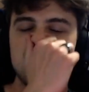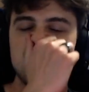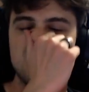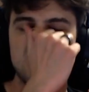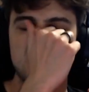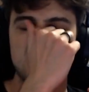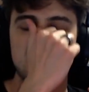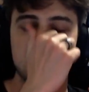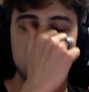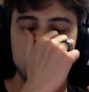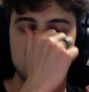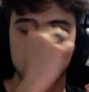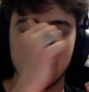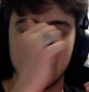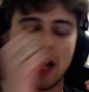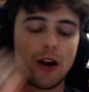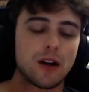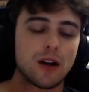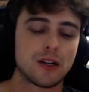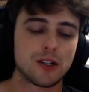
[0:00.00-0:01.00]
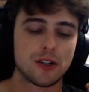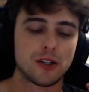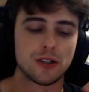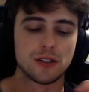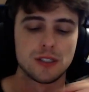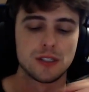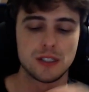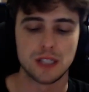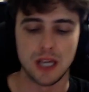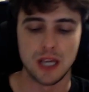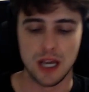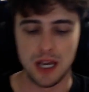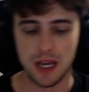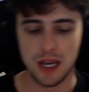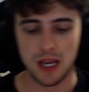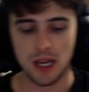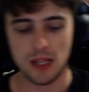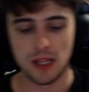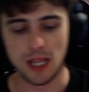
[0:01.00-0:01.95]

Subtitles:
like the characters, like